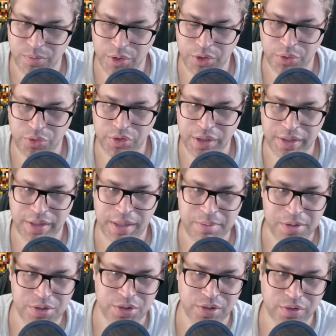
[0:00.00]
We don't take
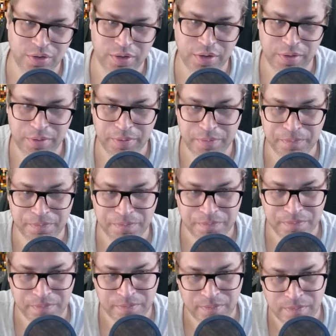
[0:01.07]
damage in this turn.
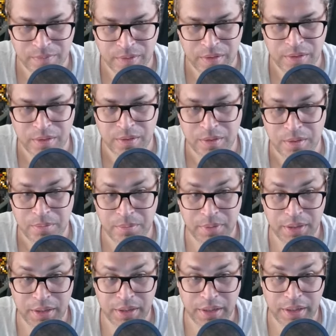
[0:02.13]

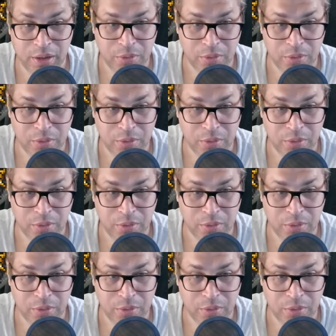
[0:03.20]
But